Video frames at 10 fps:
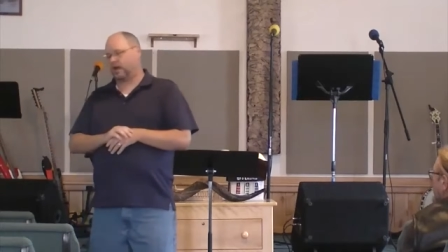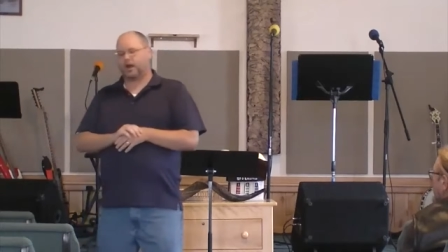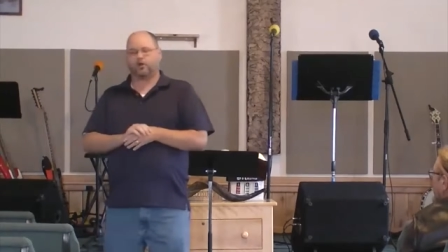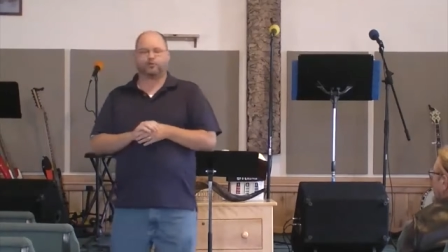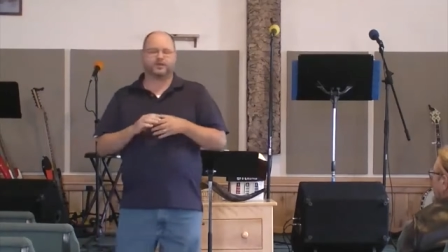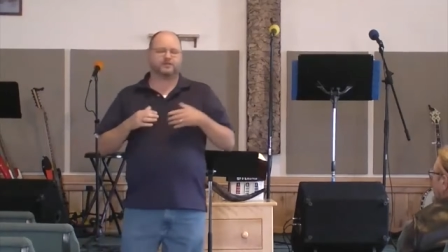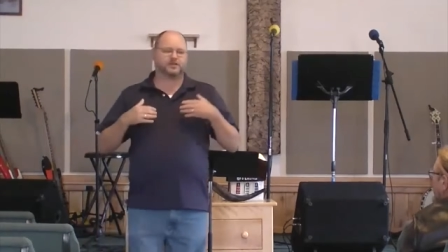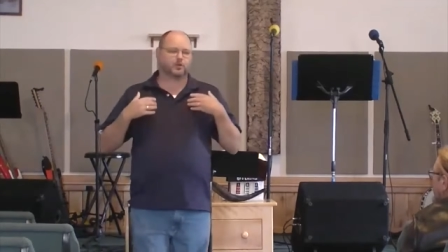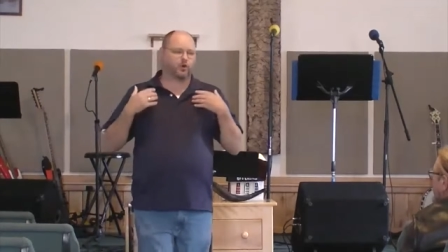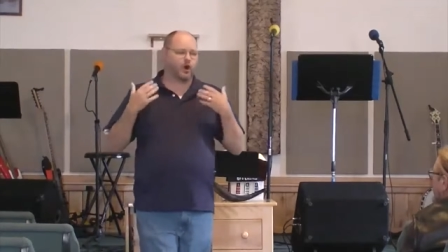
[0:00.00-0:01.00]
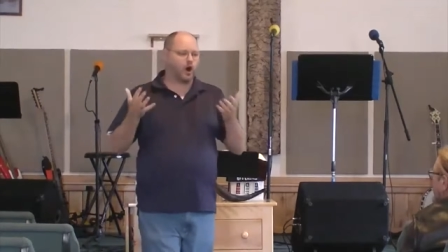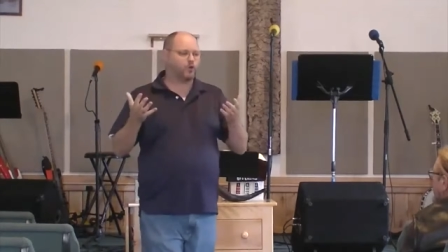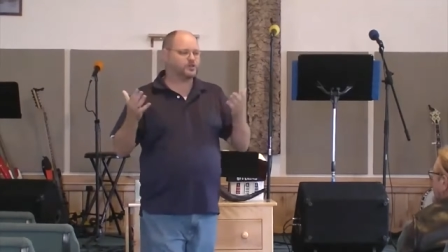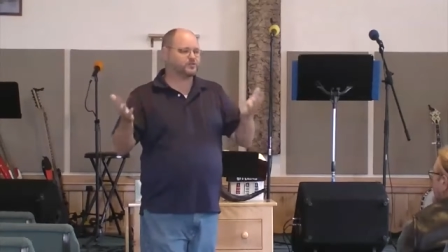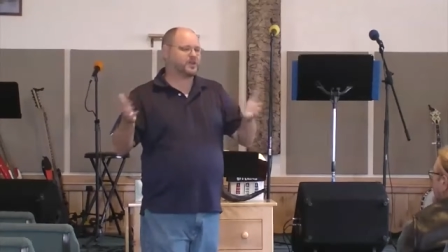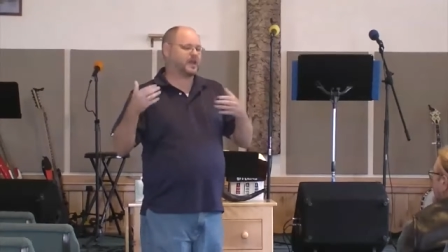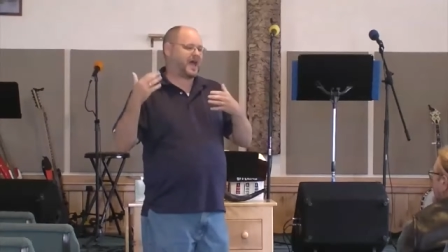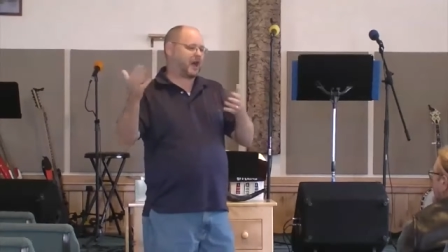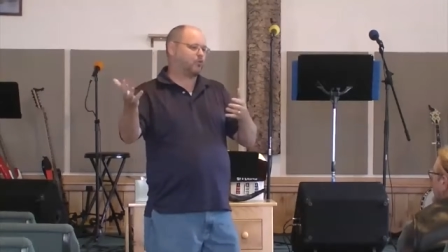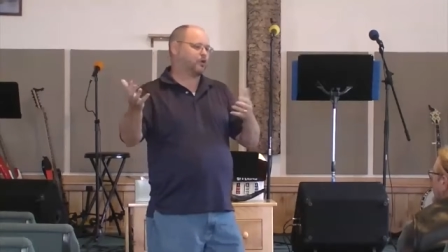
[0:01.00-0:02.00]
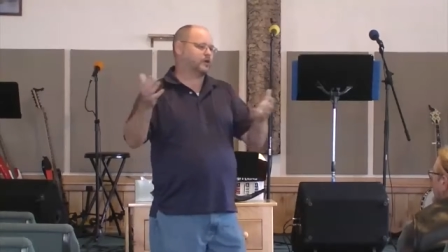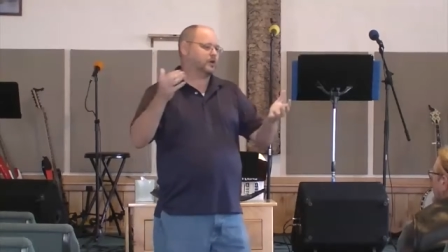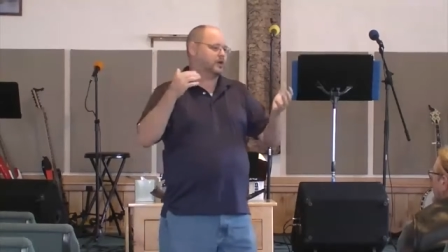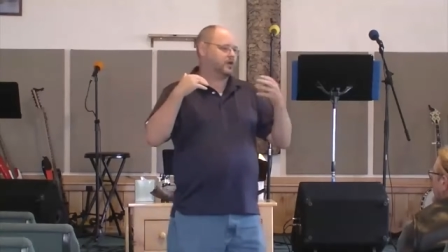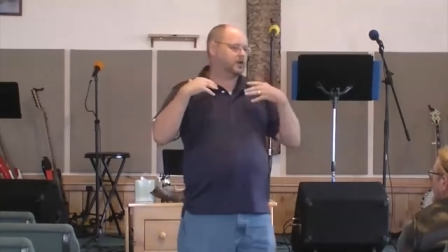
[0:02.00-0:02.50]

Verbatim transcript: I don't believe that there will always be an outward